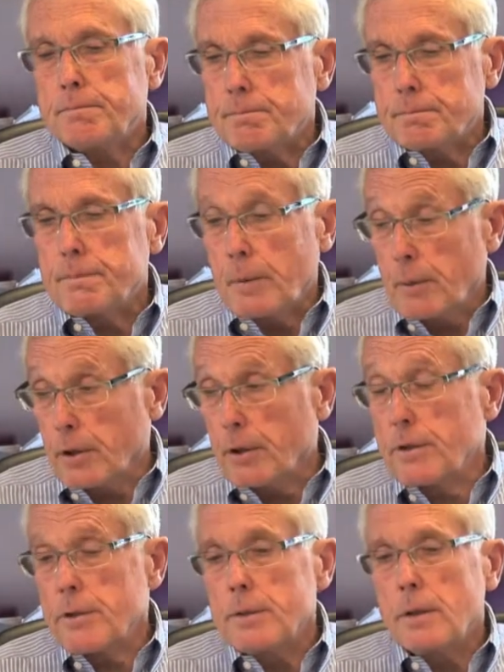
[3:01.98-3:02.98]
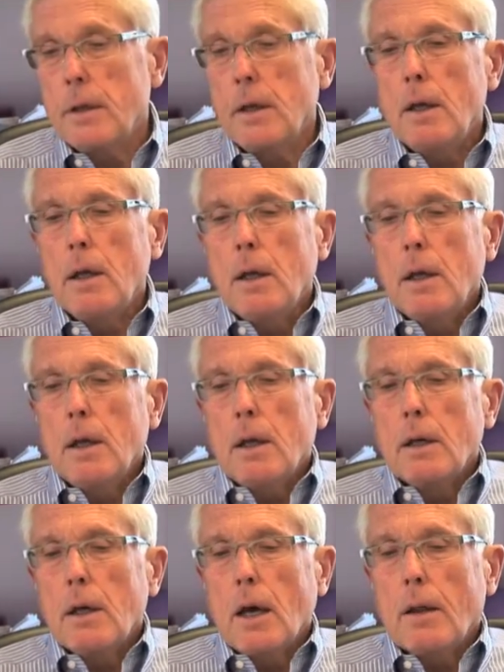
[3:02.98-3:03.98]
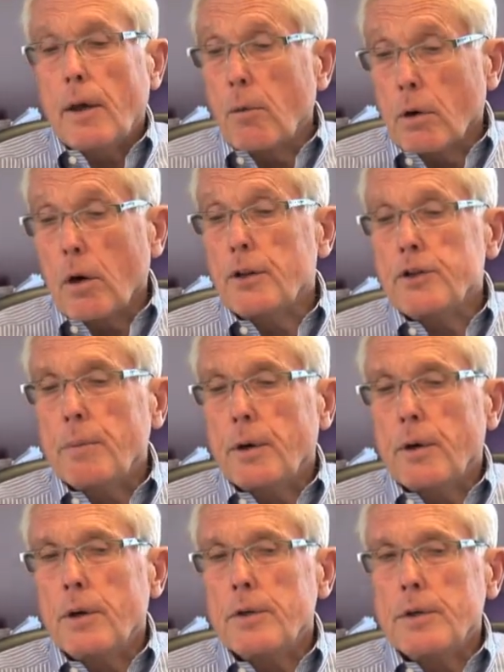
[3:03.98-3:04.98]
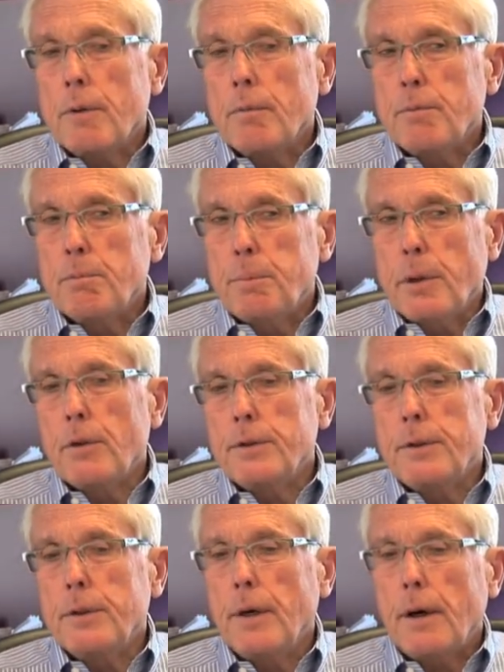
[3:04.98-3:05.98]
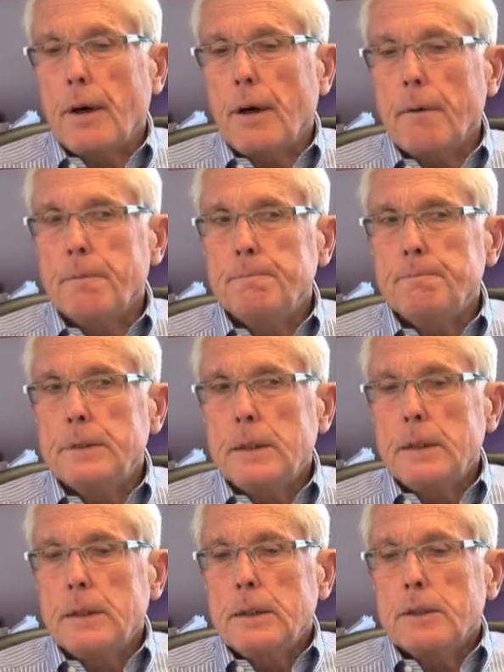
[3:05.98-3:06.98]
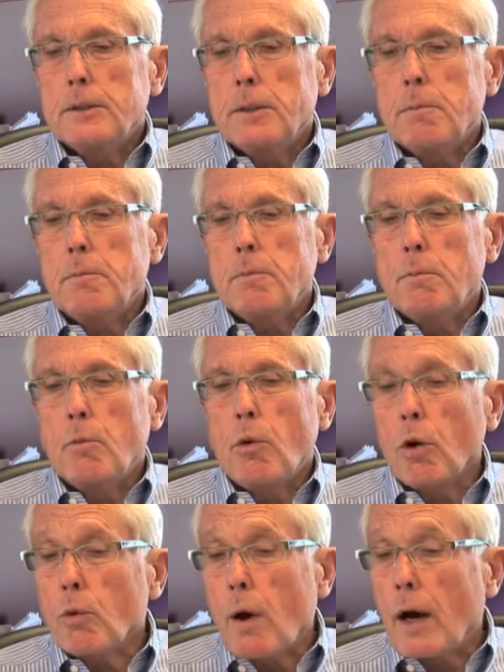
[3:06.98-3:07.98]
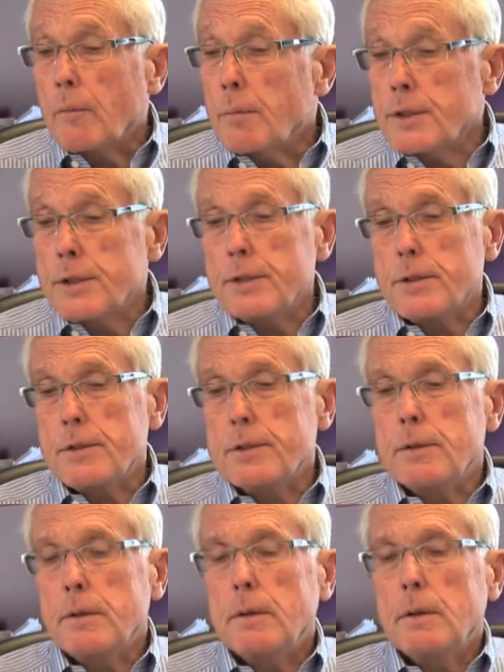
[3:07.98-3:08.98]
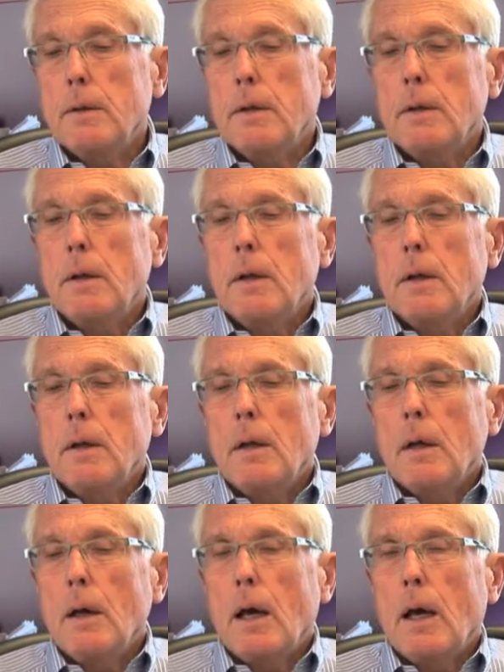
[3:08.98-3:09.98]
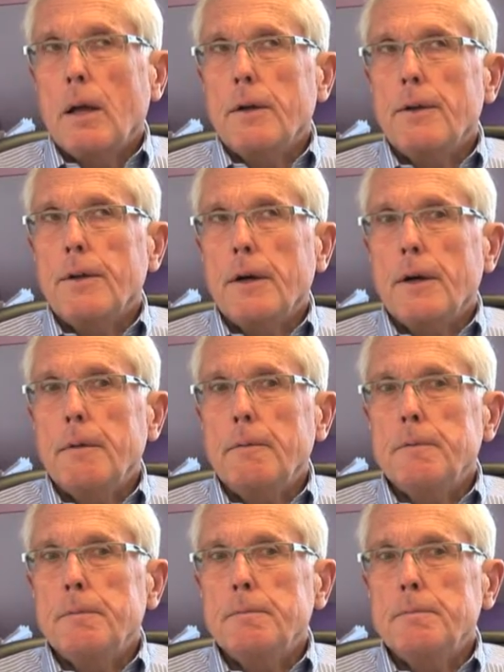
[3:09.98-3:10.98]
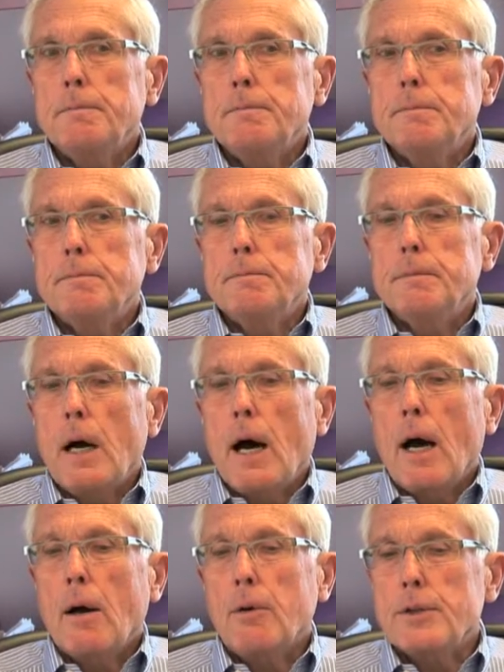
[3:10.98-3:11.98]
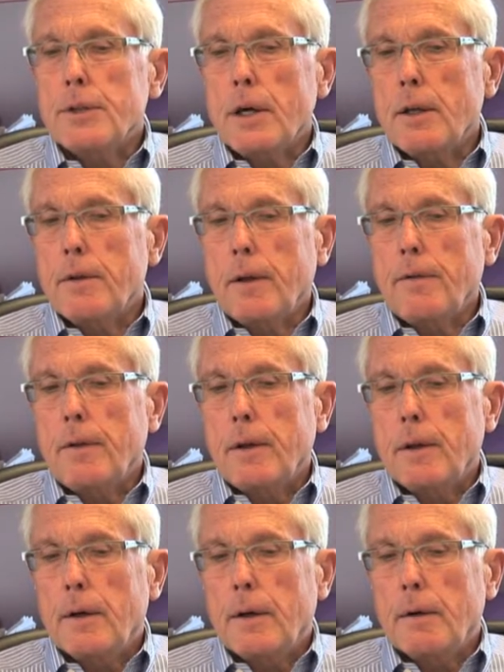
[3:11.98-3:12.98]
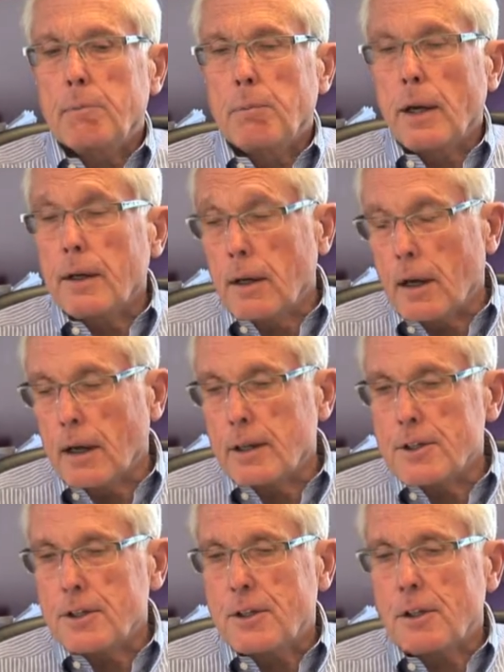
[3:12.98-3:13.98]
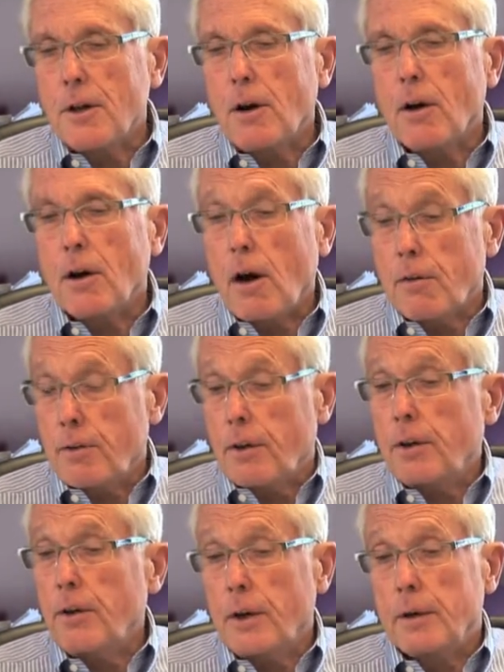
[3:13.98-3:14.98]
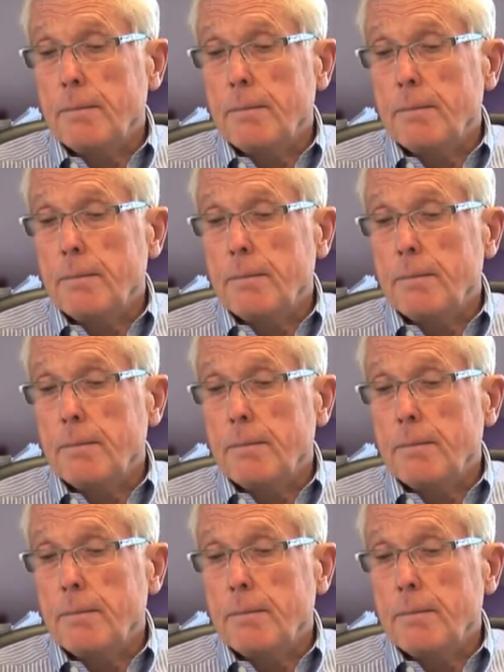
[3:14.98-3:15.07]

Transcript: immigrants, and they were entrepreneurs and built some worldwide businesses. And I would say that the bloodlines here are very good.